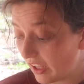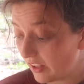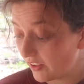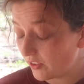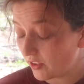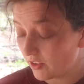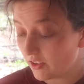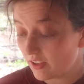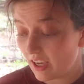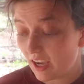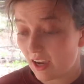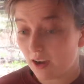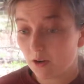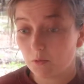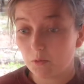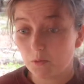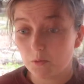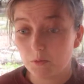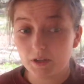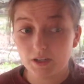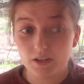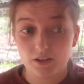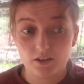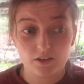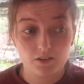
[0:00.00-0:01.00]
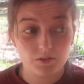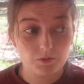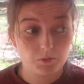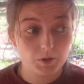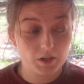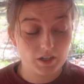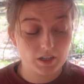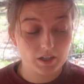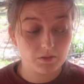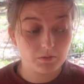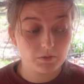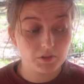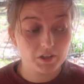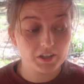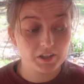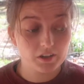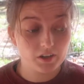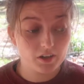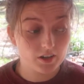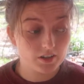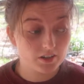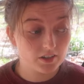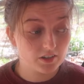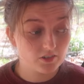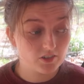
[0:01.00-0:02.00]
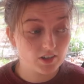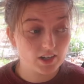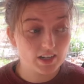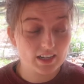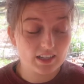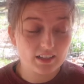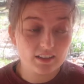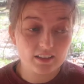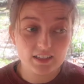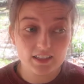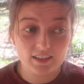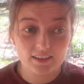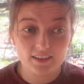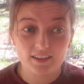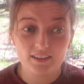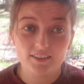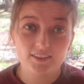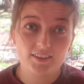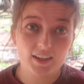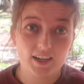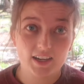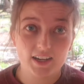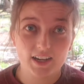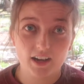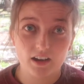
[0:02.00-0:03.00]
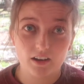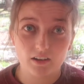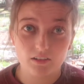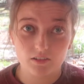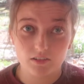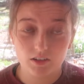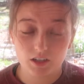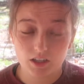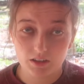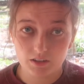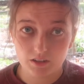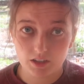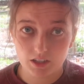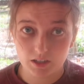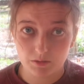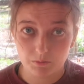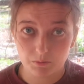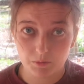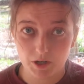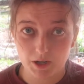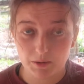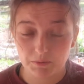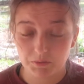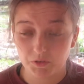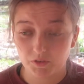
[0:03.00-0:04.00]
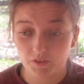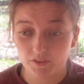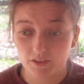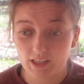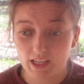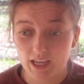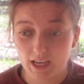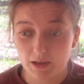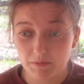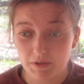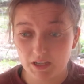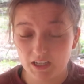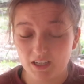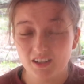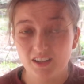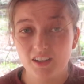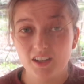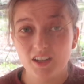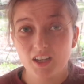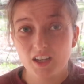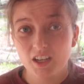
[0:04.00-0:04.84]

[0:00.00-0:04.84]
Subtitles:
So we are working really hard to try to clean this side out in preps for lambing.